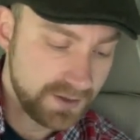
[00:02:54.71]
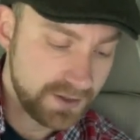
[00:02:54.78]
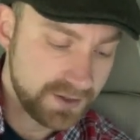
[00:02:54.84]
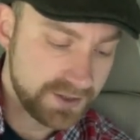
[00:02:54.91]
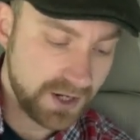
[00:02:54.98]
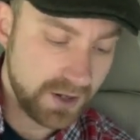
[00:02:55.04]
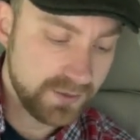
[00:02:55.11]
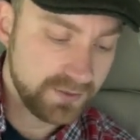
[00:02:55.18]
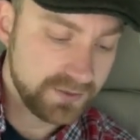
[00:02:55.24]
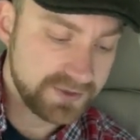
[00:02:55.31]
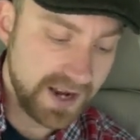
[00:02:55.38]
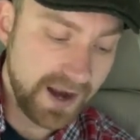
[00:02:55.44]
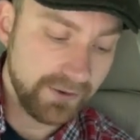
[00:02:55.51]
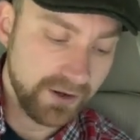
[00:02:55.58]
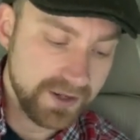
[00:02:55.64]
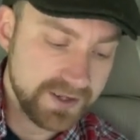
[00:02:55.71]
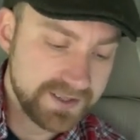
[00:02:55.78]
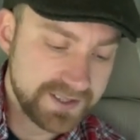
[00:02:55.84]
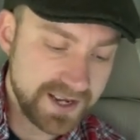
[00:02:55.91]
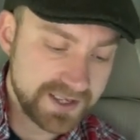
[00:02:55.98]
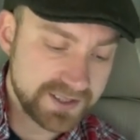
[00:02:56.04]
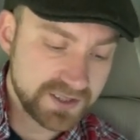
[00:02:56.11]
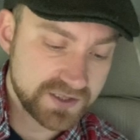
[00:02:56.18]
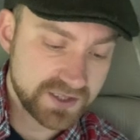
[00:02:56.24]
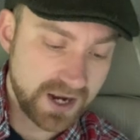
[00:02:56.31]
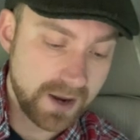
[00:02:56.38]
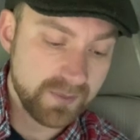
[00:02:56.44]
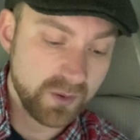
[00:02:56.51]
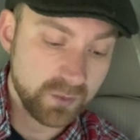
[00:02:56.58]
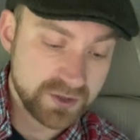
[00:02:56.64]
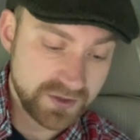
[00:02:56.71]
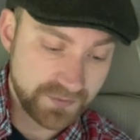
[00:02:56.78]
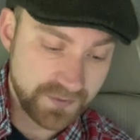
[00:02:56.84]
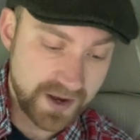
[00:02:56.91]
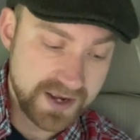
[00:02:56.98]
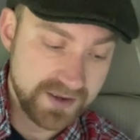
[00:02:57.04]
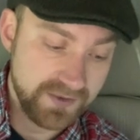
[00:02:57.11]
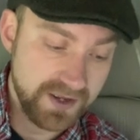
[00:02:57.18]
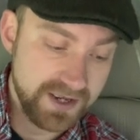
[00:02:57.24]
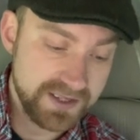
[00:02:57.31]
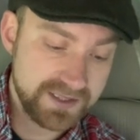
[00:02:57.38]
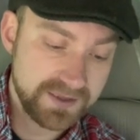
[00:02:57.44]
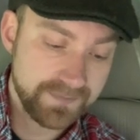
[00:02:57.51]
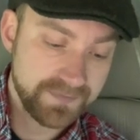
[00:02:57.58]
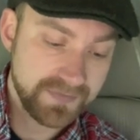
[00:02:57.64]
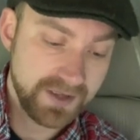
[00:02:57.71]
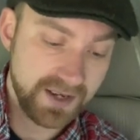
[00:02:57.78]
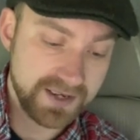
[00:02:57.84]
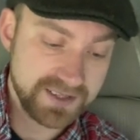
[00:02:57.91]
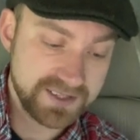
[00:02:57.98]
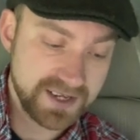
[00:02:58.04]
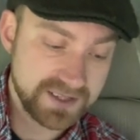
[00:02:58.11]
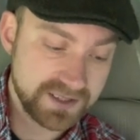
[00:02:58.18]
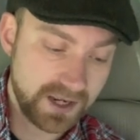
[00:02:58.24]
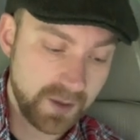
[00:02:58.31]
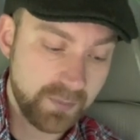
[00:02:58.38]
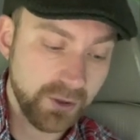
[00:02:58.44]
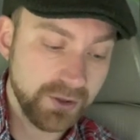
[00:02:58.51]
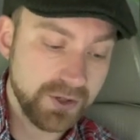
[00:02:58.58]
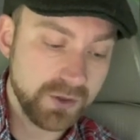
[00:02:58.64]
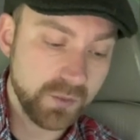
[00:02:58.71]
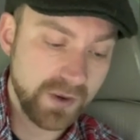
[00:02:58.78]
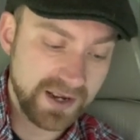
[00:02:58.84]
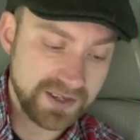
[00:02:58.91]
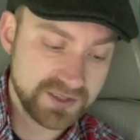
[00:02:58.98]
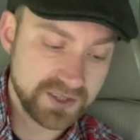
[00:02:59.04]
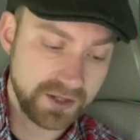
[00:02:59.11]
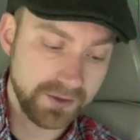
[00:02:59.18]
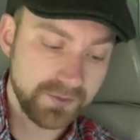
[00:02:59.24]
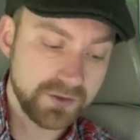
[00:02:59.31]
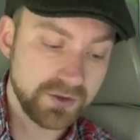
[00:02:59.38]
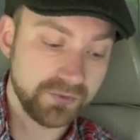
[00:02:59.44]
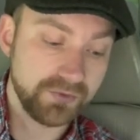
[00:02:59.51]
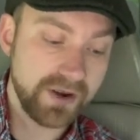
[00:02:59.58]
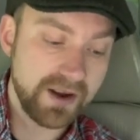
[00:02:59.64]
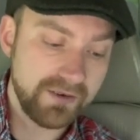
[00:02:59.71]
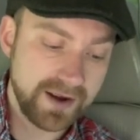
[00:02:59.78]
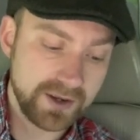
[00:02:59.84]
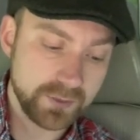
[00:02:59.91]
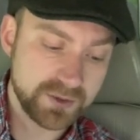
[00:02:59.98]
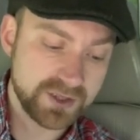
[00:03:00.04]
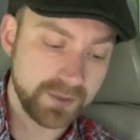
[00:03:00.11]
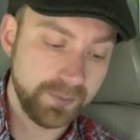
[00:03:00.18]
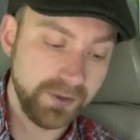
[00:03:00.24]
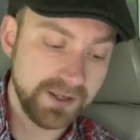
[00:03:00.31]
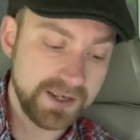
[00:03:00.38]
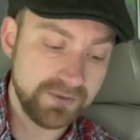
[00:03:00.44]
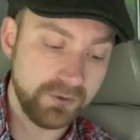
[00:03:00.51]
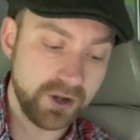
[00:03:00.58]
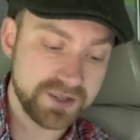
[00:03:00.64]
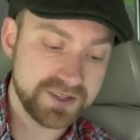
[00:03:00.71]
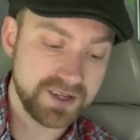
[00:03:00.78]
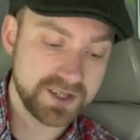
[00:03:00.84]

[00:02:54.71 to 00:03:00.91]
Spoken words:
So Darren says that Simon was a friend of his and he says, "I put new wings on. The rear end was completely rotten.